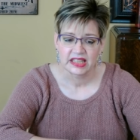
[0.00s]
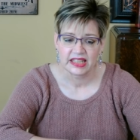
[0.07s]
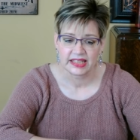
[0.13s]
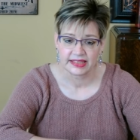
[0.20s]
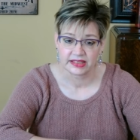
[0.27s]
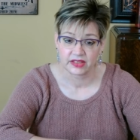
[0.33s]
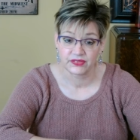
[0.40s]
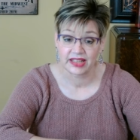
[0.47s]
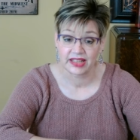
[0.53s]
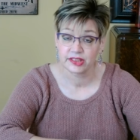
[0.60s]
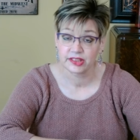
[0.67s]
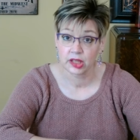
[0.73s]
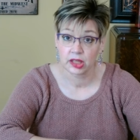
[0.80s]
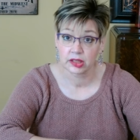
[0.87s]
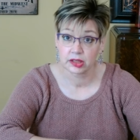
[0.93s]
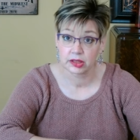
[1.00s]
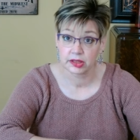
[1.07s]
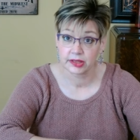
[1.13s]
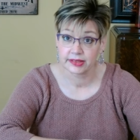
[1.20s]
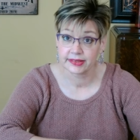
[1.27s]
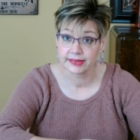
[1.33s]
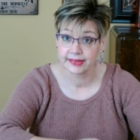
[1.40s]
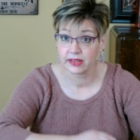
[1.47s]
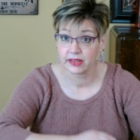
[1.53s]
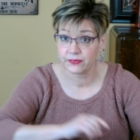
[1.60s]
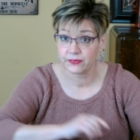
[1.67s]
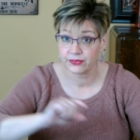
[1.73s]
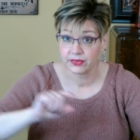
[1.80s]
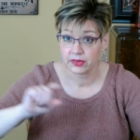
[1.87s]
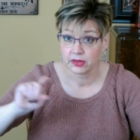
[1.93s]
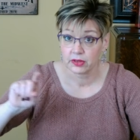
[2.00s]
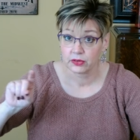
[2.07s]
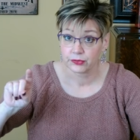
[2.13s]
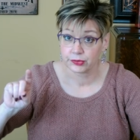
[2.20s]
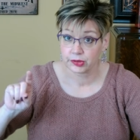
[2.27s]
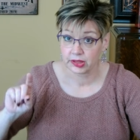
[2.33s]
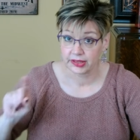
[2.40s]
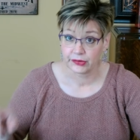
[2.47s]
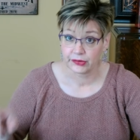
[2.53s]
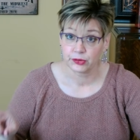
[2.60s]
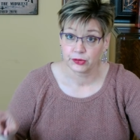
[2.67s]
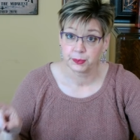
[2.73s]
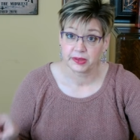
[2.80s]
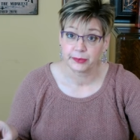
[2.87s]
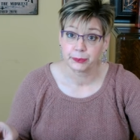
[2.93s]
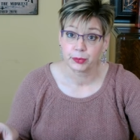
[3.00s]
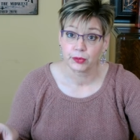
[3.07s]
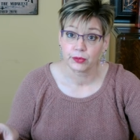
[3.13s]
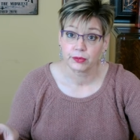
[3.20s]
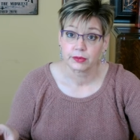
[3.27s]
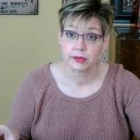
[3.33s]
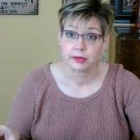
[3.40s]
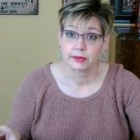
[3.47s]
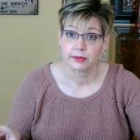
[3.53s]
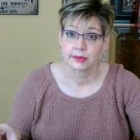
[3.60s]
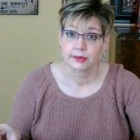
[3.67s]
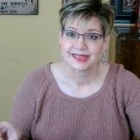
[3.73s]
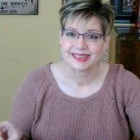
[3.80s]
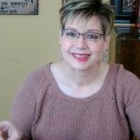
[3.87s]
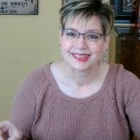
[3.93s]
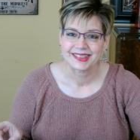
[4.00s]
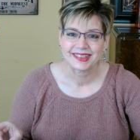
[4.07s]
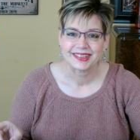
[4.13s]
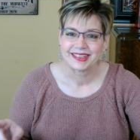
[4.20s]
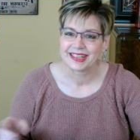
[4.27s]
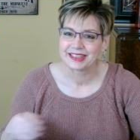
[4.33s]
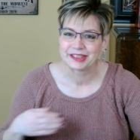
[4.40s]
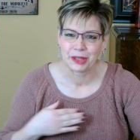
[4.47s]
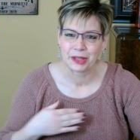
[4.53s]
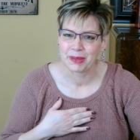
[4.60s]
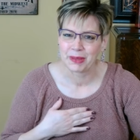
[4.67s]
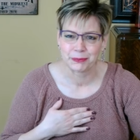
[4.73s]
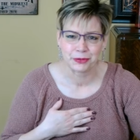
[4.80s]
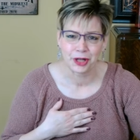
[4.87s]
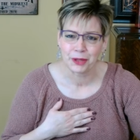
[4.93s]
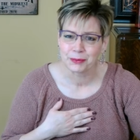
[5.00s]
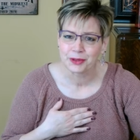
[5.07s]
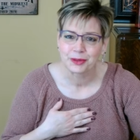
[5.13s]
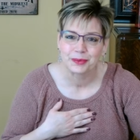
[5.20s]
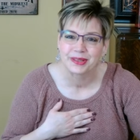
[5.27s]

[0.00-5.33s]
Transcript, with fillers: And if that's not good enough for other people, that's not my problem.